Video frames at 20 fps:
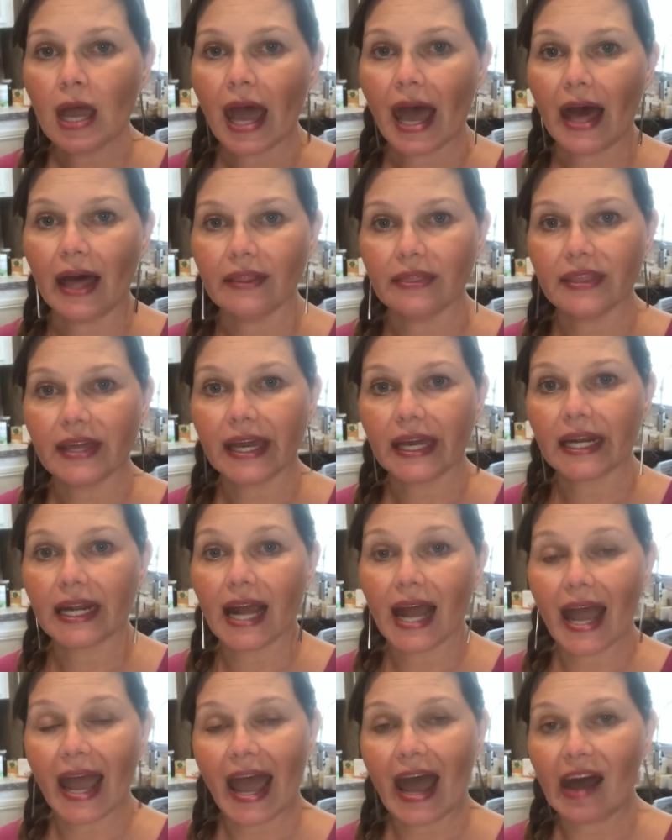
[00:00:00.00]
and then
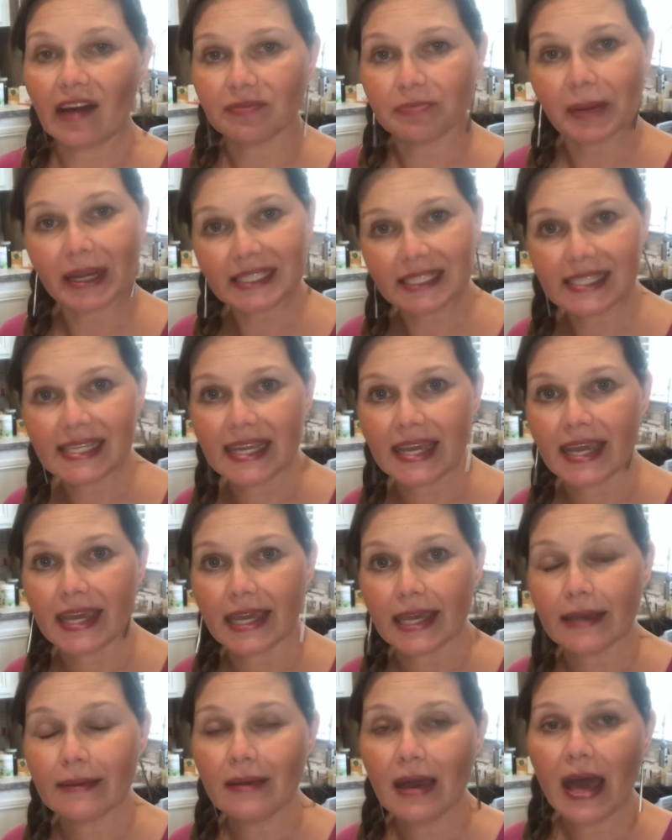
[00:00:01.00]
I have my
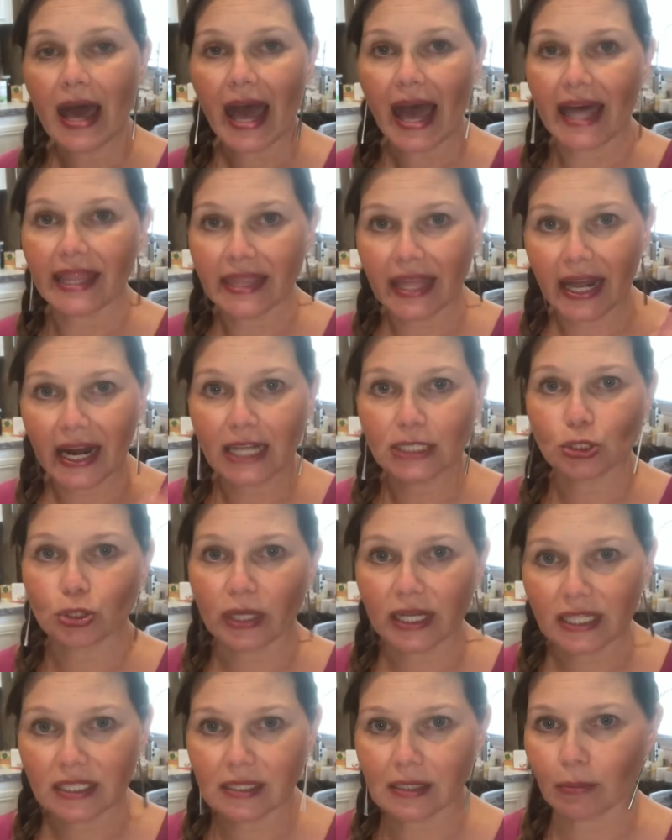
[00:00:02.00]
tea, and then I
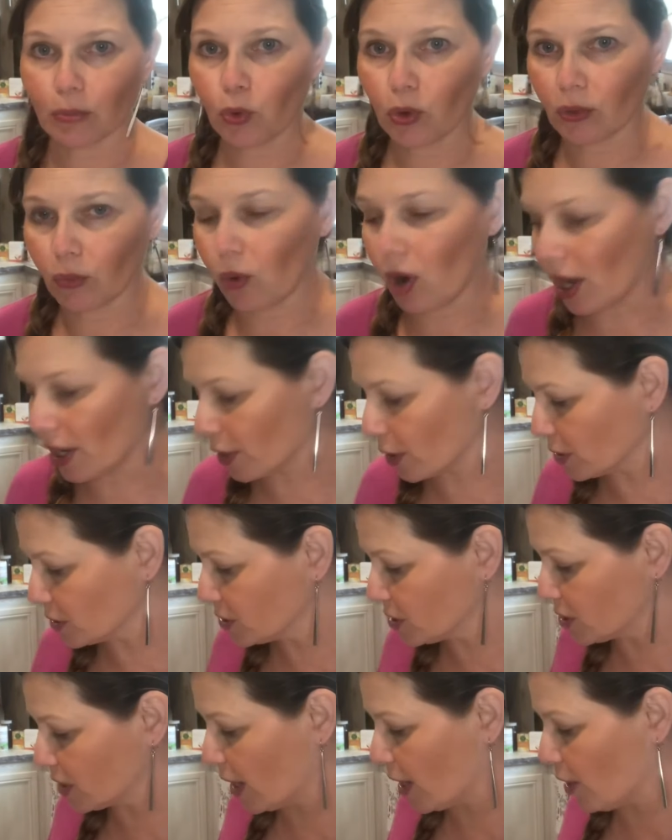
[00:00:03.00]
drink some more water.
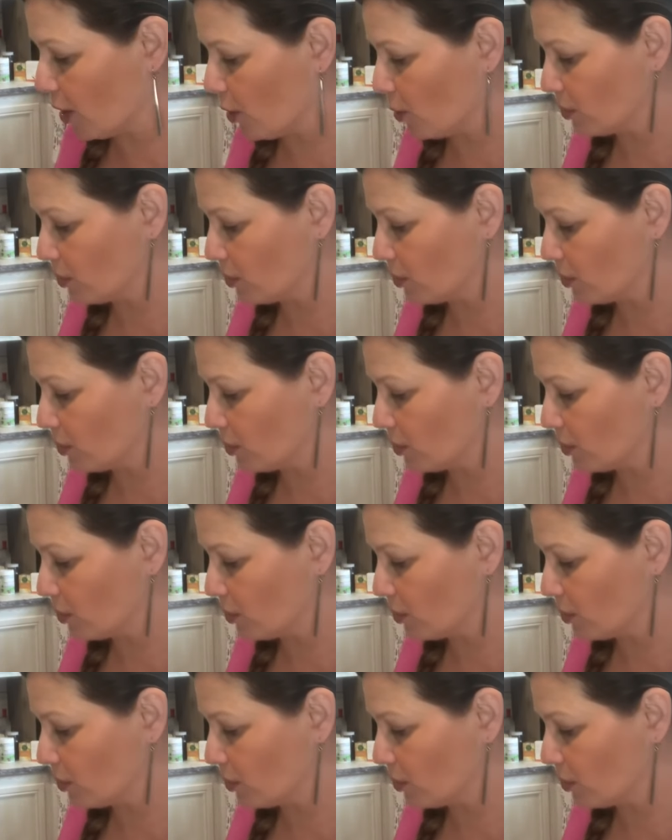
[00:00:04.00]
So